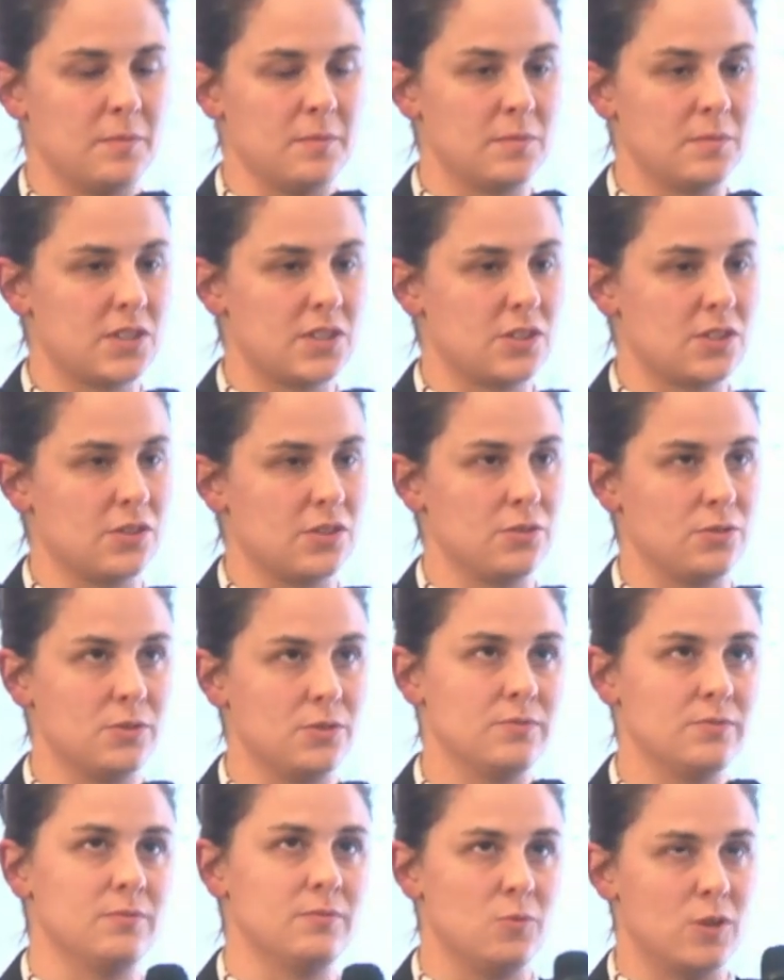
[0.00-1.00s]
So
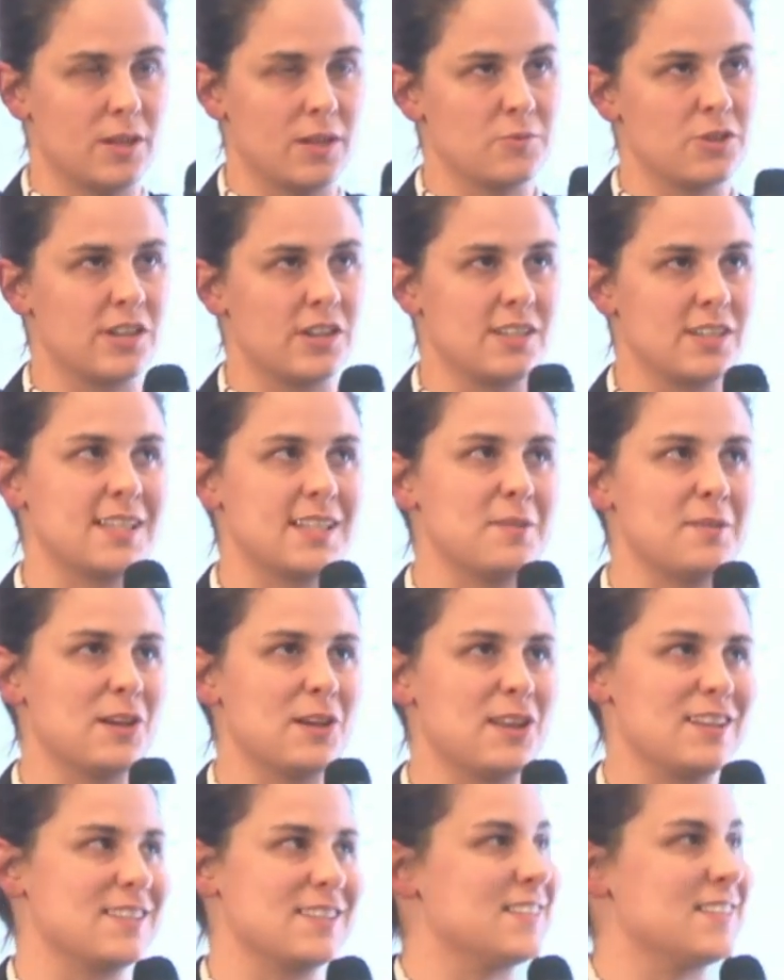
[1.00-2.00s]
what I'm trying to say by
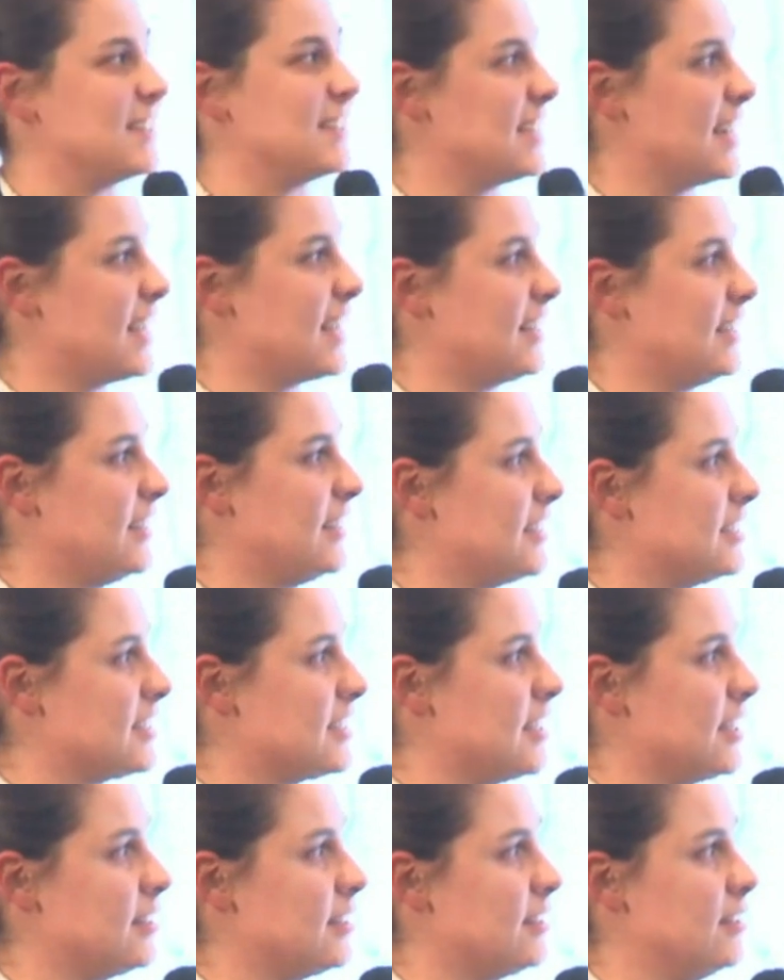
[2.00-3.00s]
this exactly is
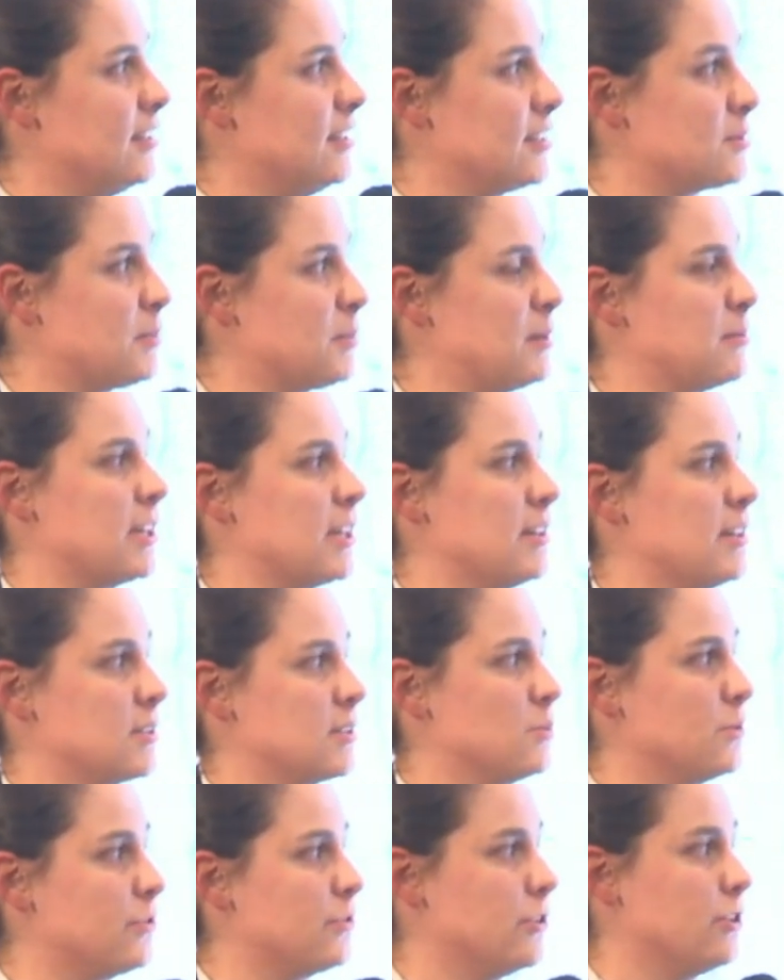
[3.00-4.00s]
that this public housing
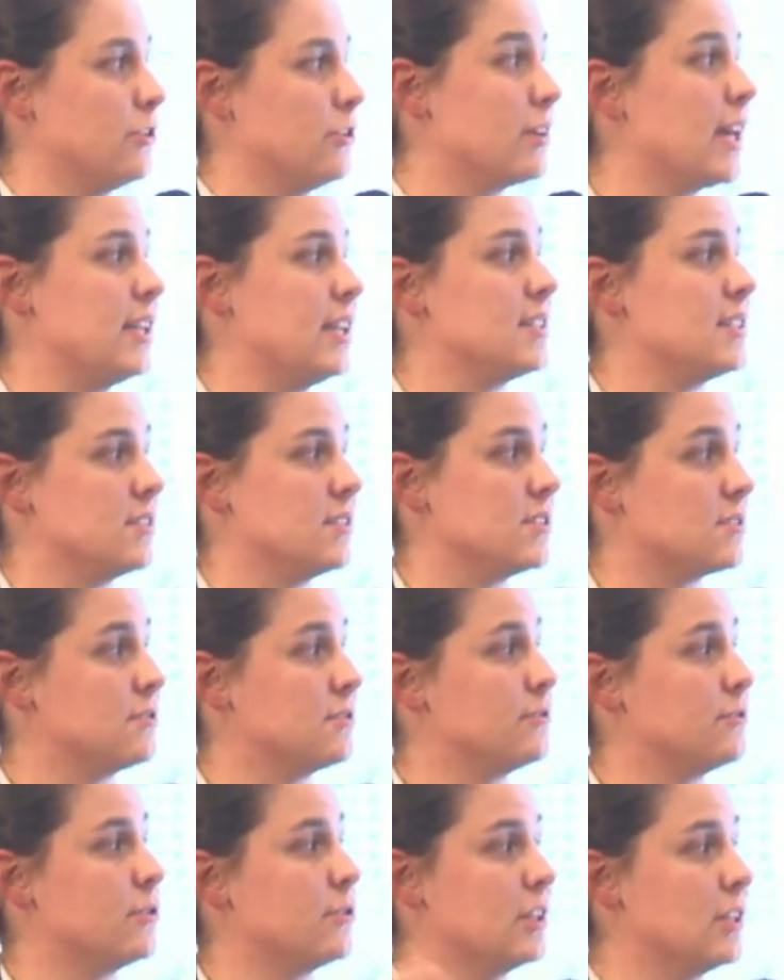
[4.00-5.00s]
portfolio caters
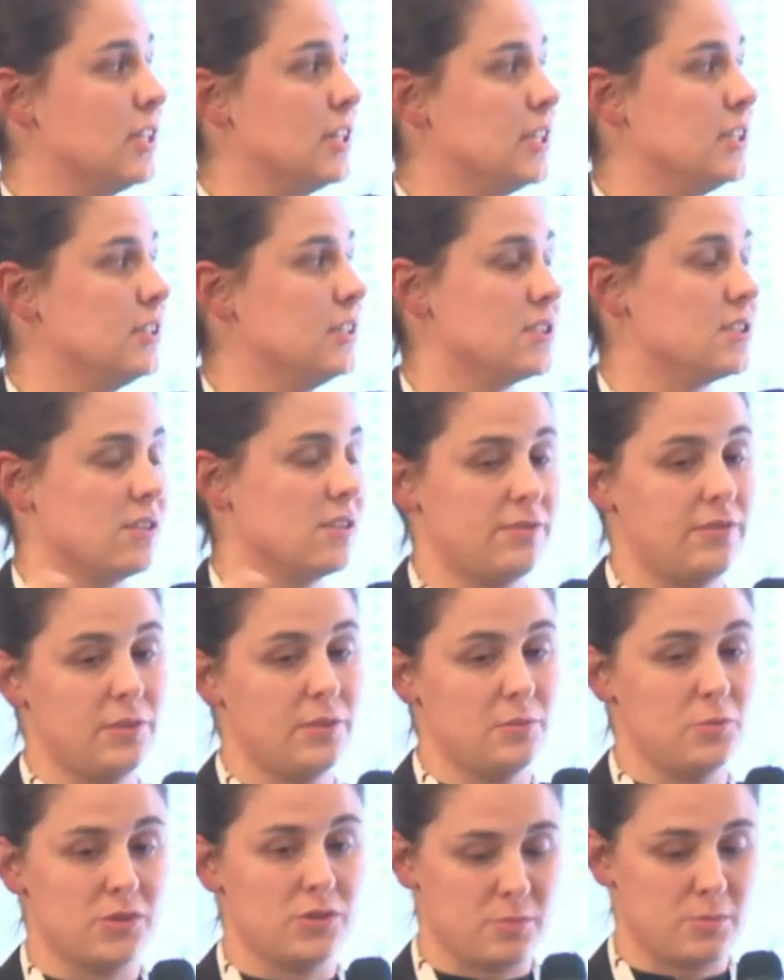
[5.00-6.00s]
for the needs of the
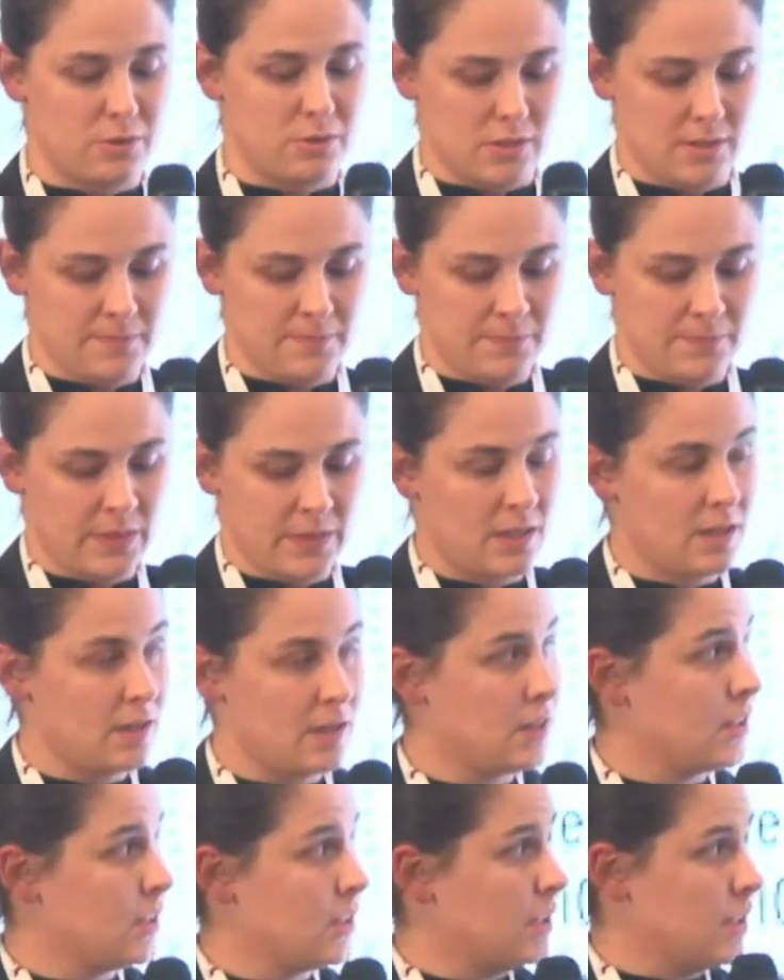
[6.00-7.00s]
most poor.
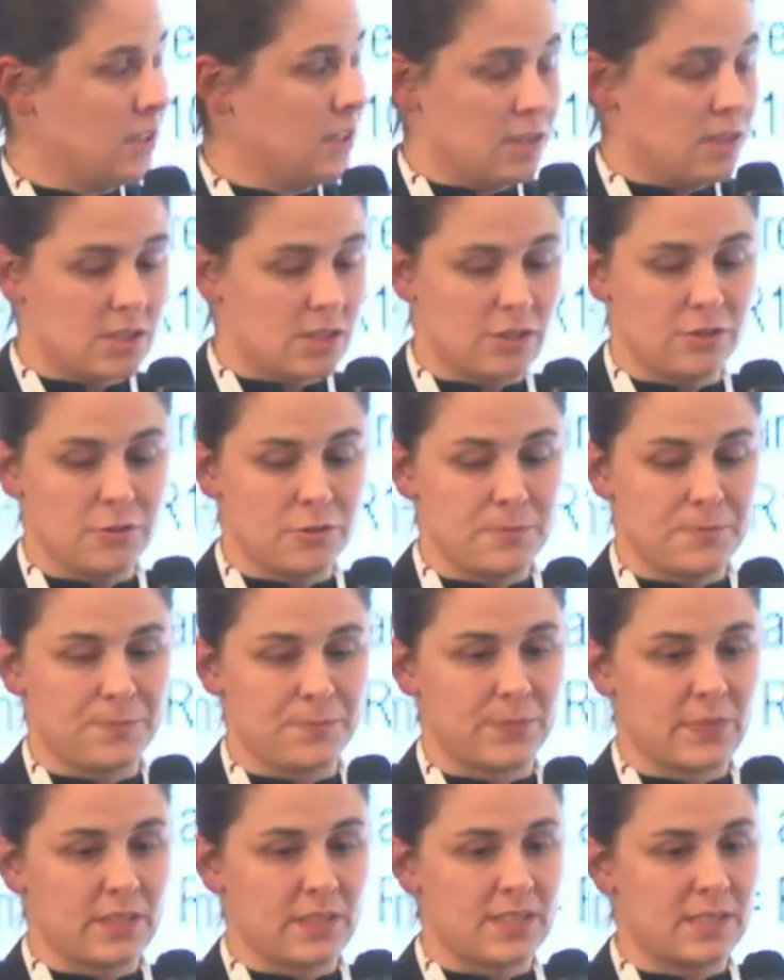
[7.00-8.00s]
So
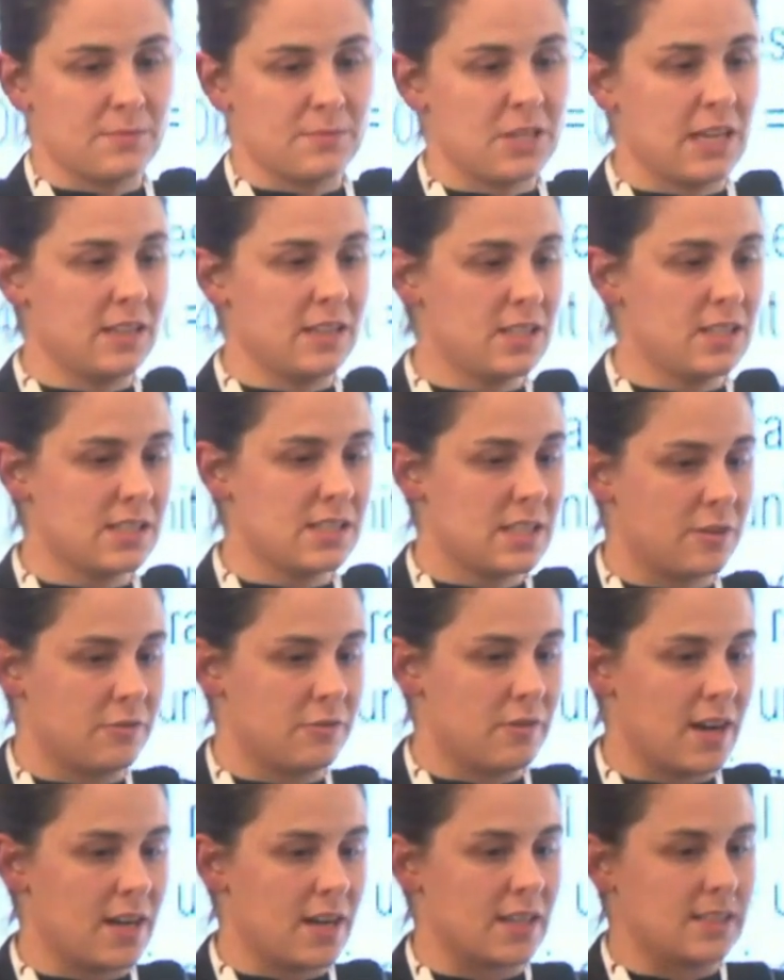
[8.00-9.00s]
some challenges that
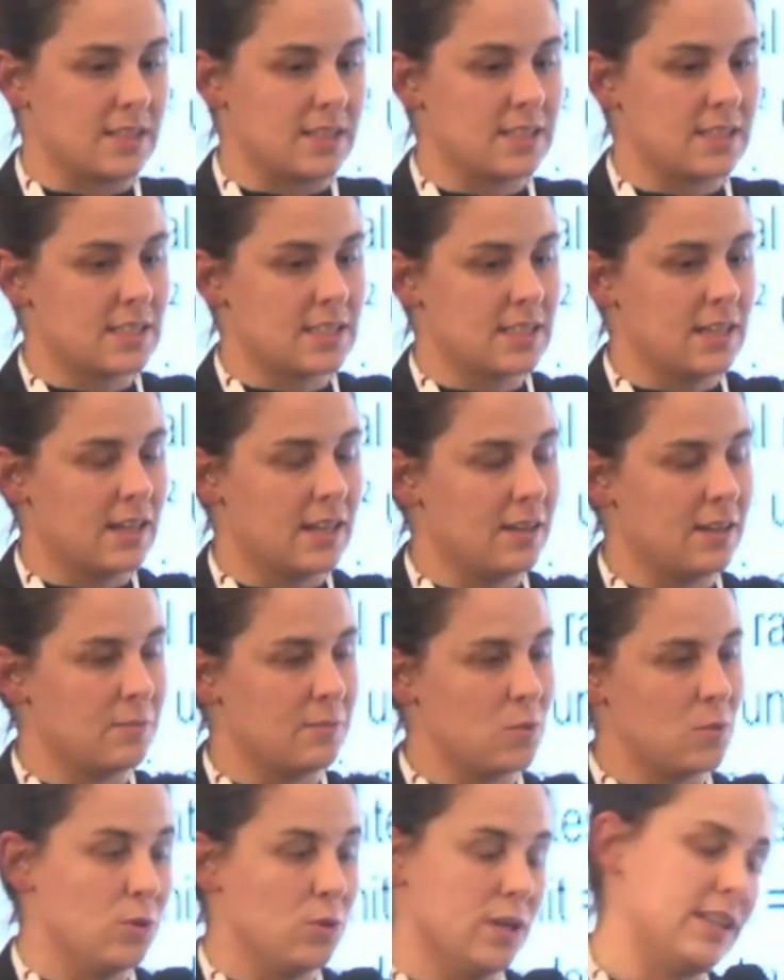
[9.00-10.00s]
arise,
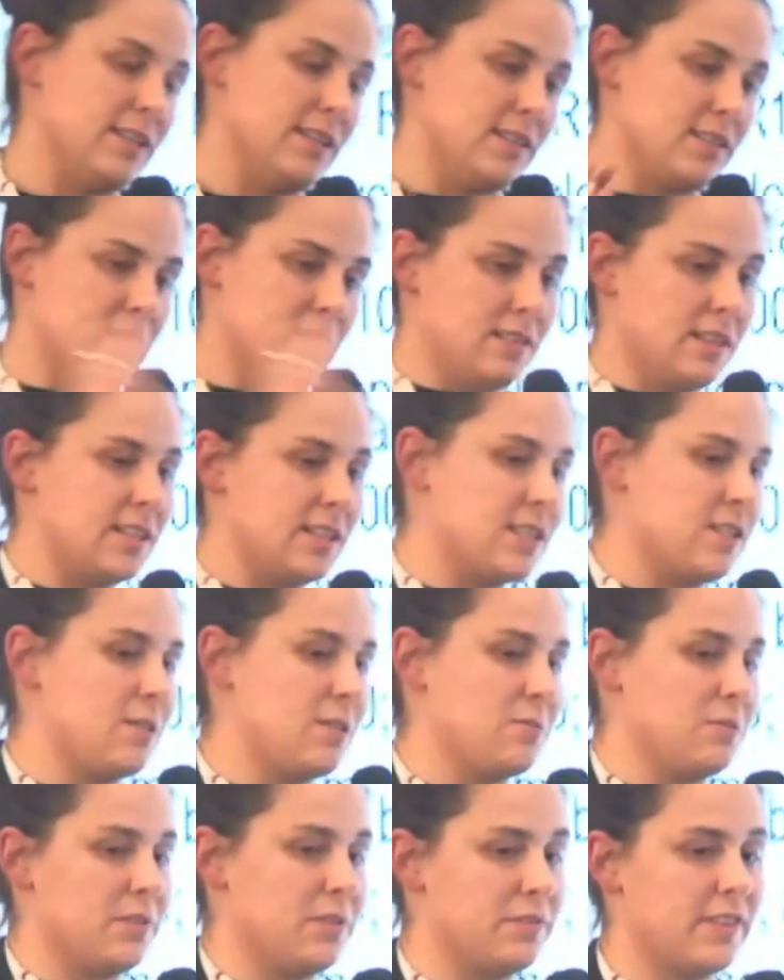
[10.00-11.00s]
or at least let's start
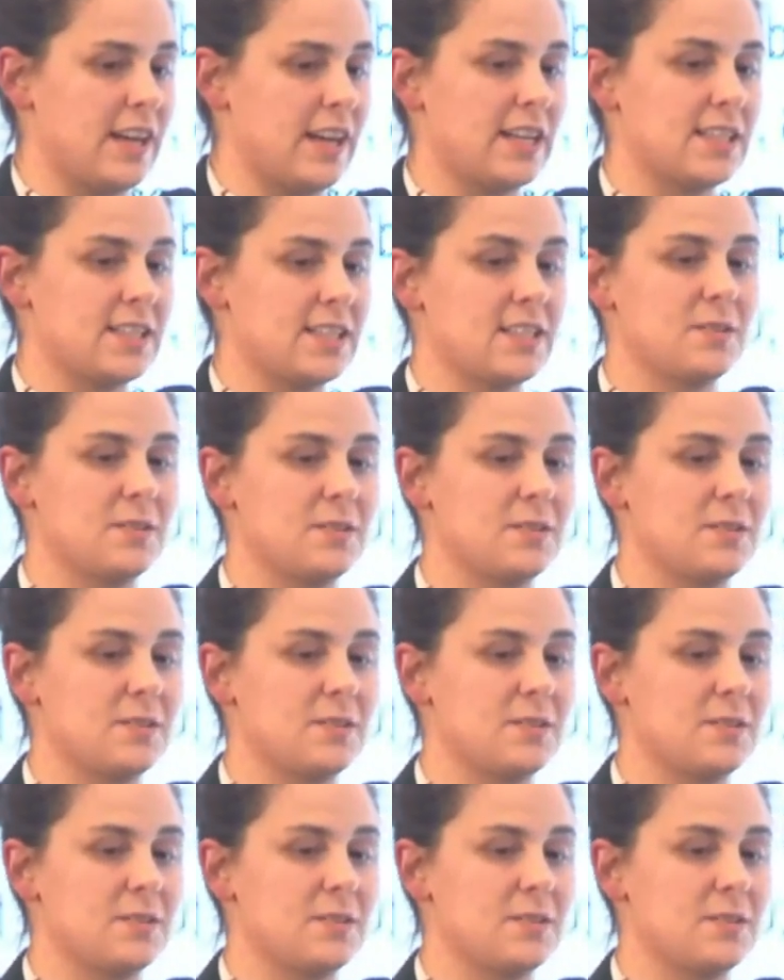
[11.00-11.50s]
with the facts.